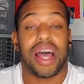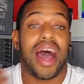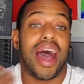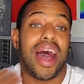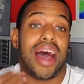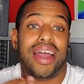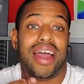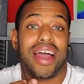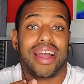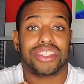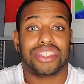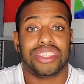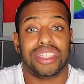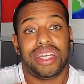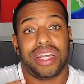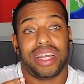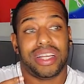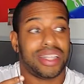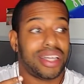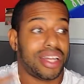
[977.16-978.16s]
actually
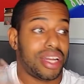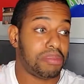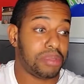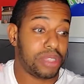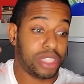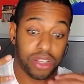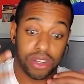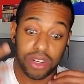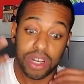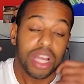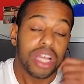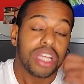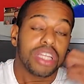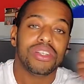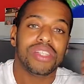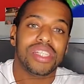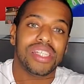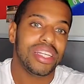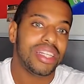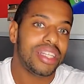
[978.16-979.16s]
liked that episode.
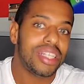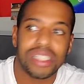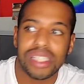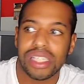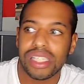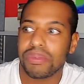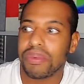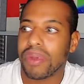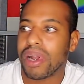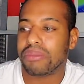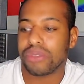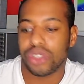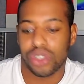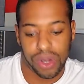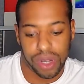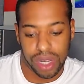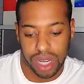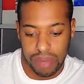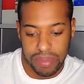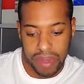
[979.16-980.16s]
You see, this is what I'm
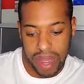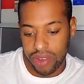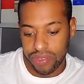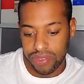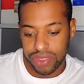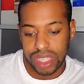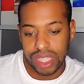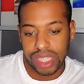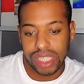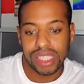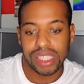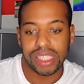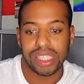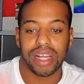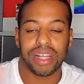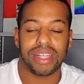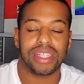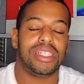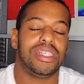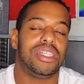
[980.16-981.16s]
talking about. This
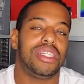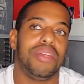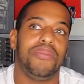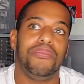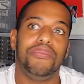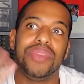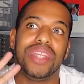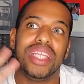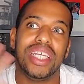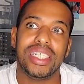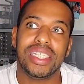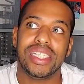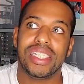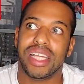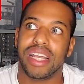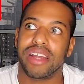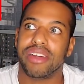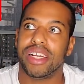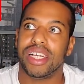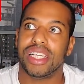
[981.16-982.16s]

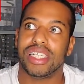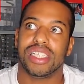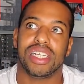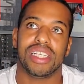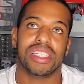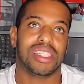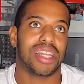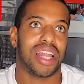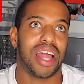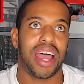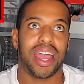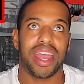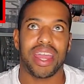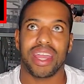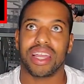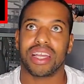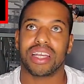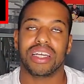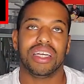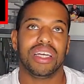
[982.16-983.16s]
series is
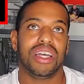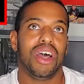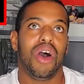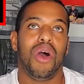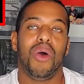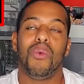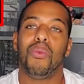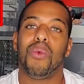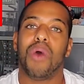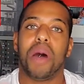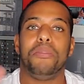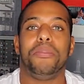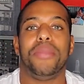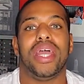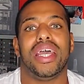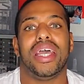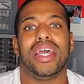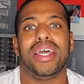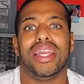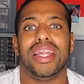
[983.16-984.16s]
like, one
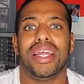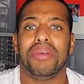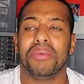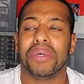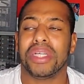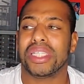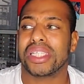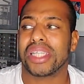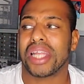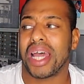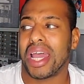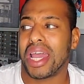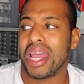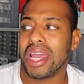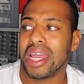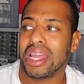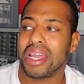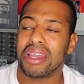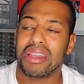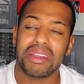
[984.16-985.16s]
minute it was
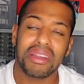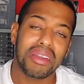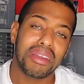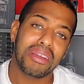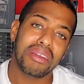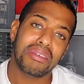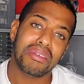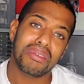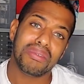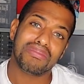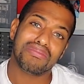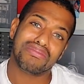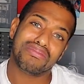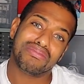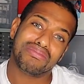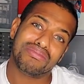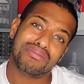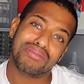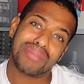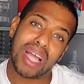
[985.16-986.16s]
like,
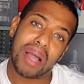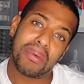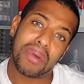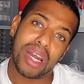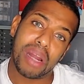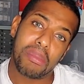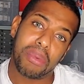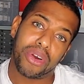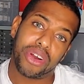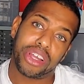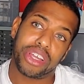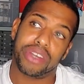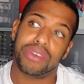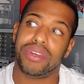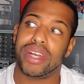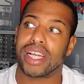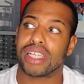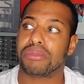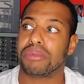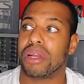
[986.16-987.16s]
I'm gonna bore you.
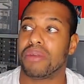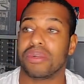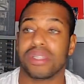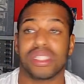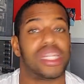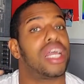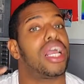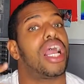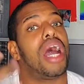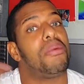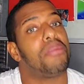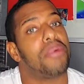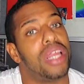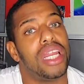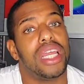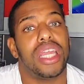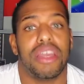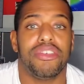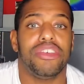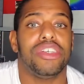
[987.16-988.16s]
Next minute was like, I'm
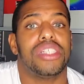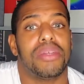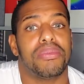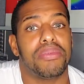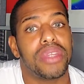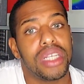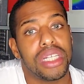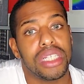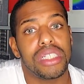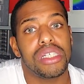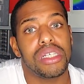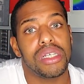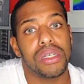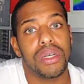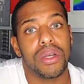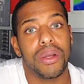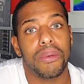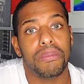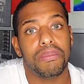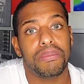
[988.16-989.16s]
gonna give you something
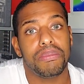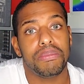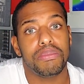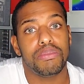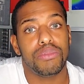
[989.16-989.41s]
to